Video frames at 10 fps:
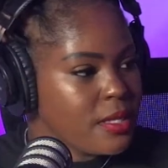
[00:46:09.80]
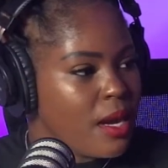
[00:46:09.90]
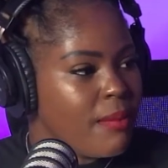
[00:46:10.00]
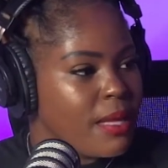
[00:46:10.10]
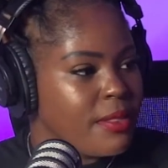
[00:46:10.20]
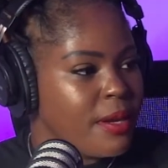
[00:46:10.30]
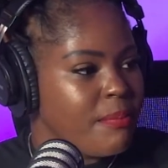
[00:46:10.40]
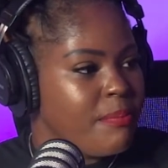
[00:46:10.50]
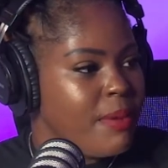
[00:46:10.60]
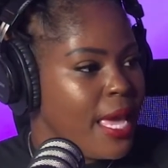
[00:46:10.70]
to talk about
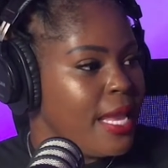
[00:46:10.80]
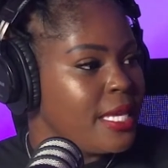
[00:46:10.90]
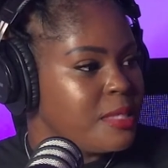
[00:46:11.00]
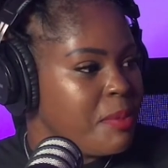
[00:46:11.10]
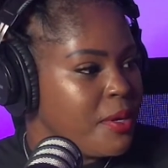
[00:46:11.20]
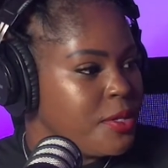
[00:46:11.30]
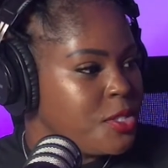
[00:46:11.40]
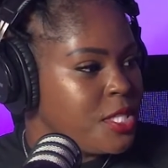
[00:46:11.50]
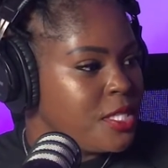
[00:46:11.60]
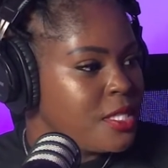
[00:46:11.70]
their bad
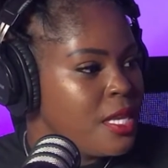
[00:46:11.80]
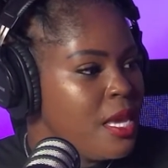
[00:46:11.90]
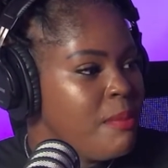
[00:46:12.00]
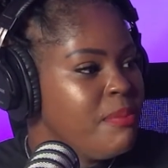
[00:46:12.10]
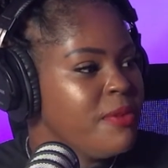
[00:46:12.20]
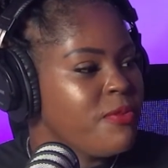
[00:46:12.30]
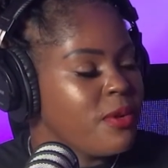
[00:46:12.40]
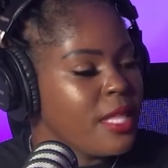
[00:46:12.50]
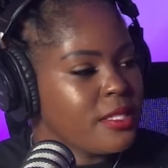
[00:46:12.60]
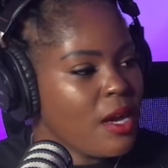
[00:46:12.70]
experiences
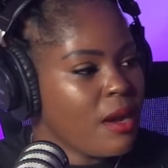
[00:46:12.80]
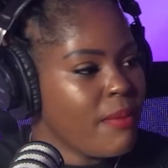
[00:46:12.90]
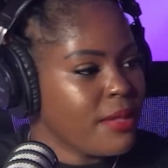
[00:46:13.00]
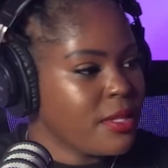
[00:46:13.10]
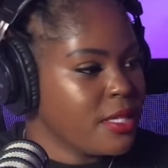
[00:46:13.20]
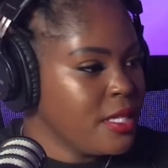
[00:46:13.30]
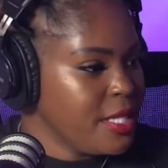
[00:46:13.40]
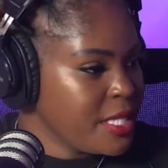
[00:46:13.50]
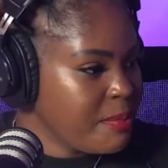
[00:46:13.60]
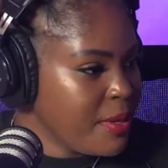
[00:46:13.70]
before they talk about the
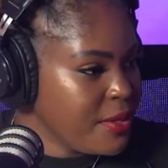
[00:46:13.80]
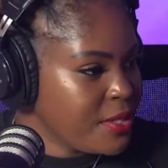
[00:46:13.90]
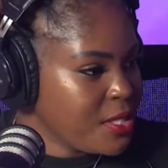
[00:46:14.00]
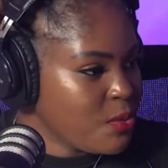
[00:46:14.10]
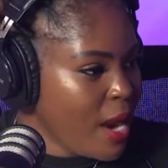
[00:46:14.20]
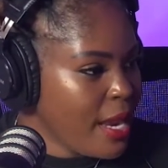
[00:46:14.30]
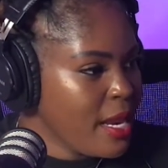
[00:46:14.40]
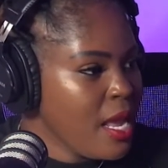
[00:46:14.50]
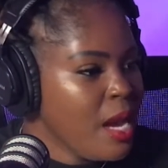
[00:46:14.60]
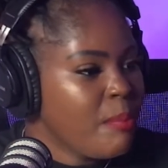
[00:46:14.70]
good experiences, right?